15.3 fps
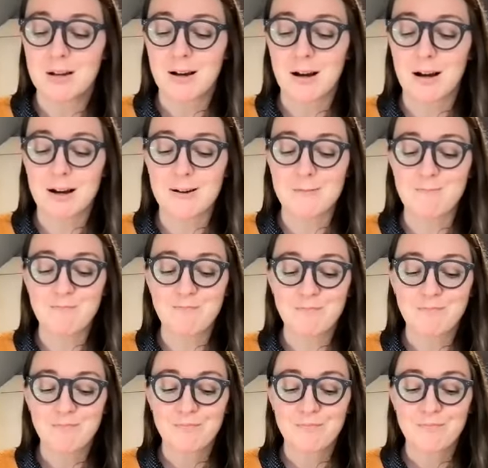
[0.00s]
Um,
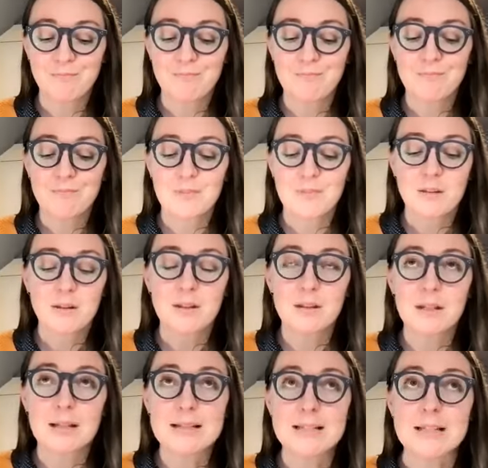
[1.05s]

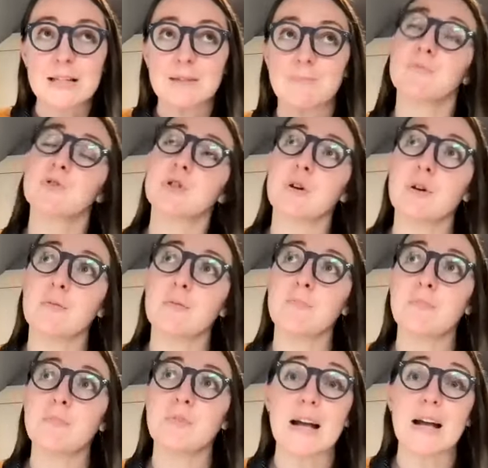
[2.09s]
let's see. So
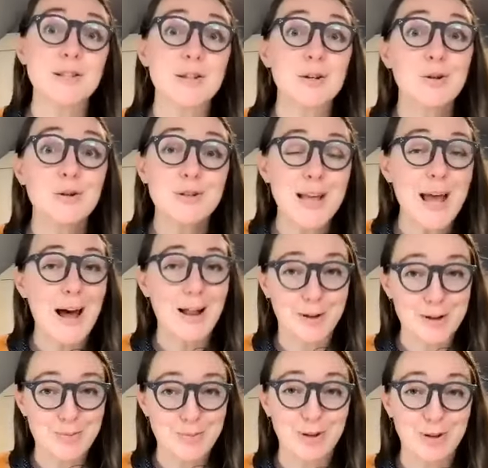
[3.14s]
that's who's
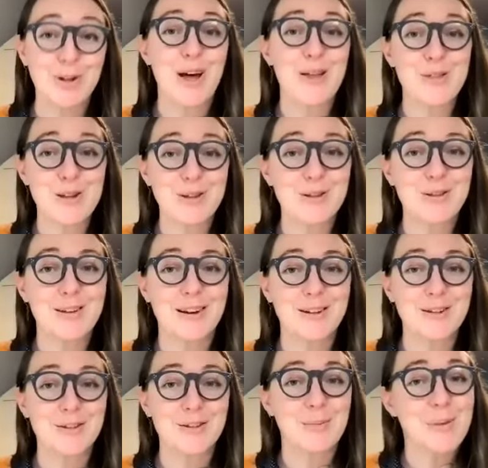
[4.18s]
eligible. And then
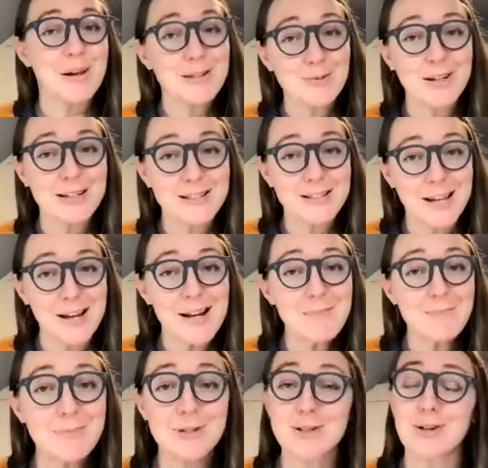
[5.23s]
the best way to sign
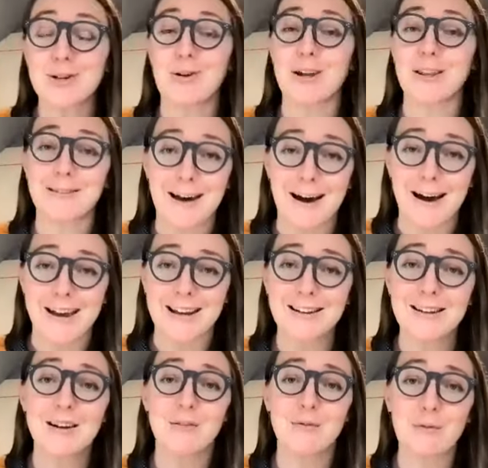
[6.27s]
is to go
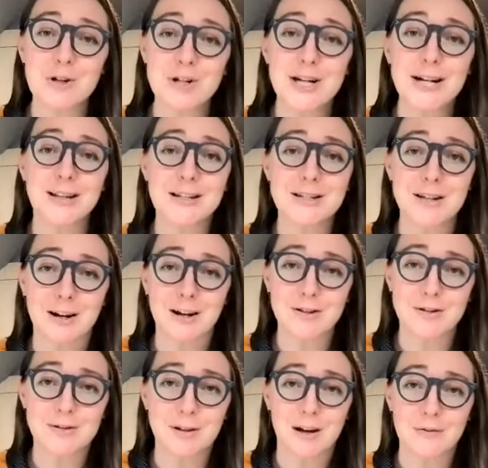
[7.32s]
online. Unfortunately,
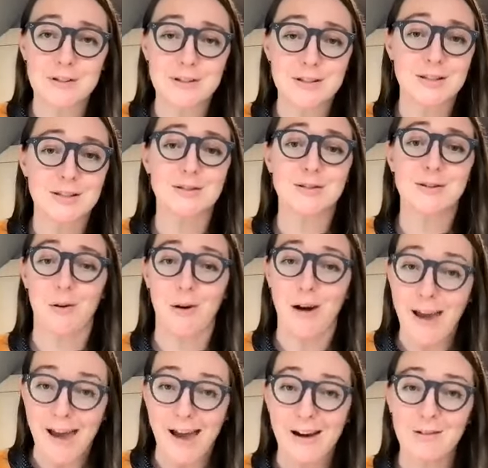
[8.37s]
doctors' offices don't
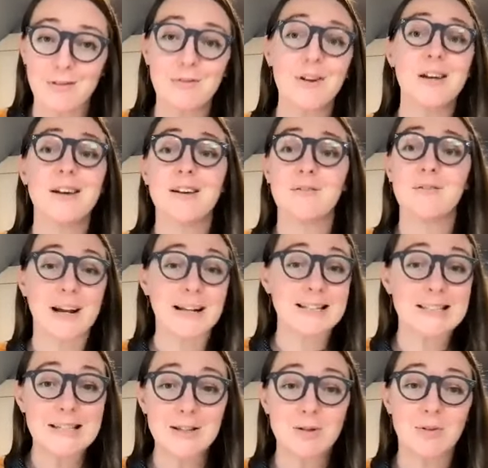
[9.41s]
have
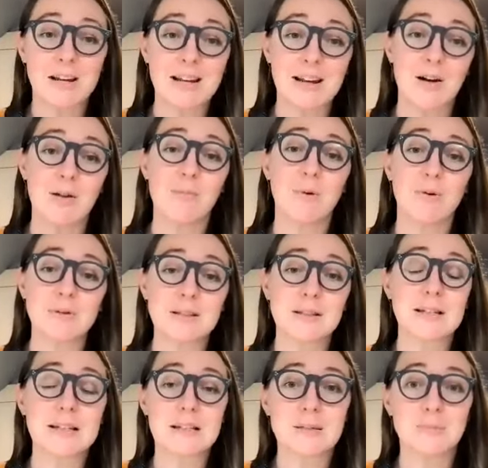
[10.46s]
vaccines right now.
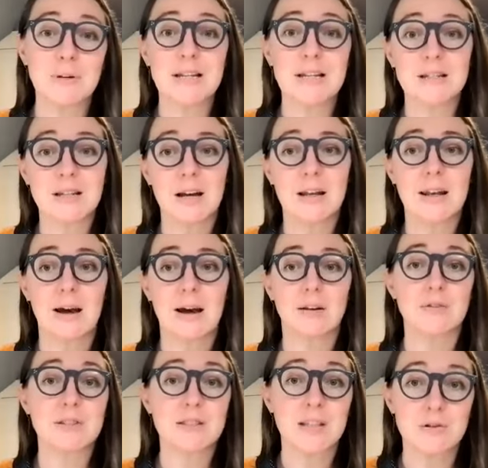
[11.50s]
Mostly it's being done out
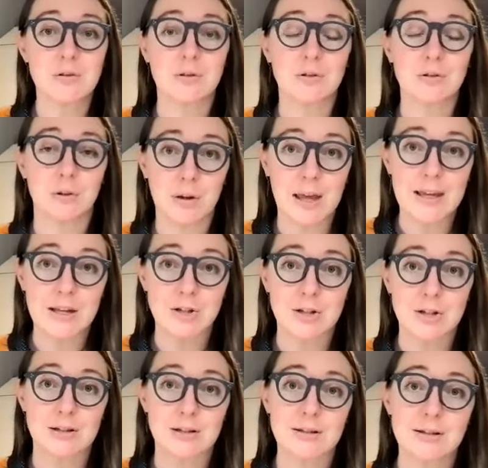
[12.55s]
of central
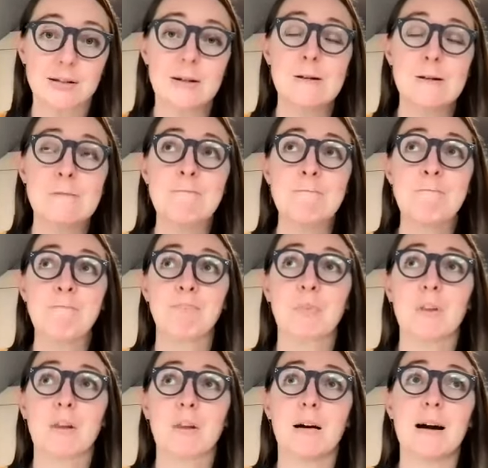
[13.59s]
locations
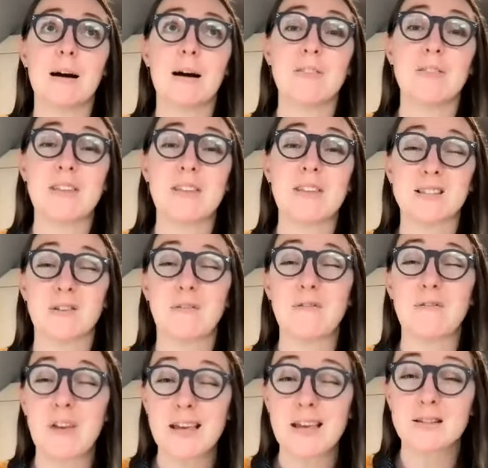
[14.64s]
um, and that's the
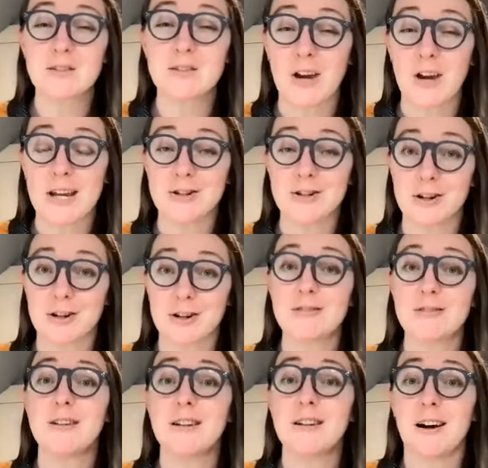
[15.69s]
phase
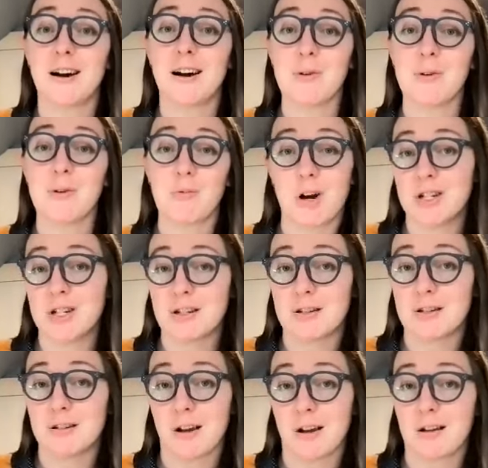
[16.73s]
finder um, at
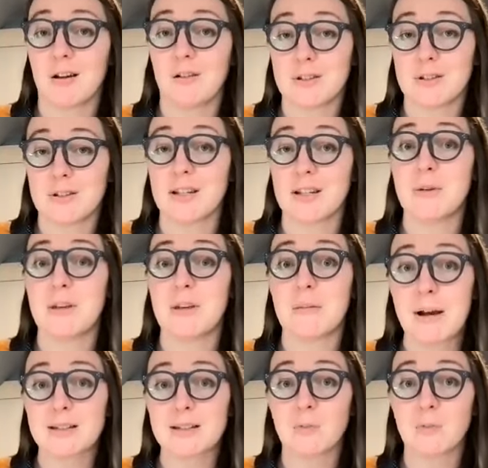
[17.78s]
washington.gov is going to be the
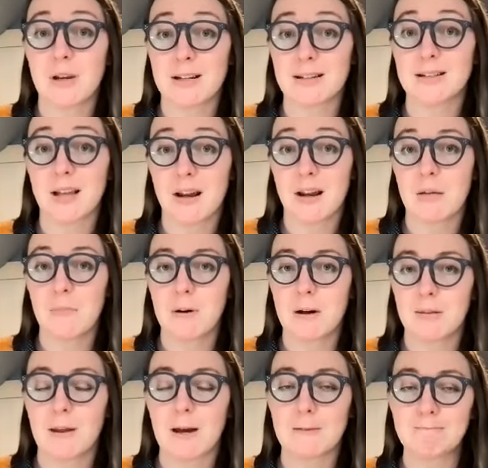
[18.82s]
best way to sign up
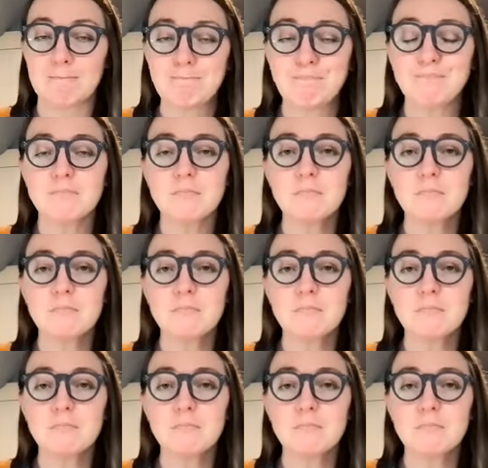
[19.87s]
online.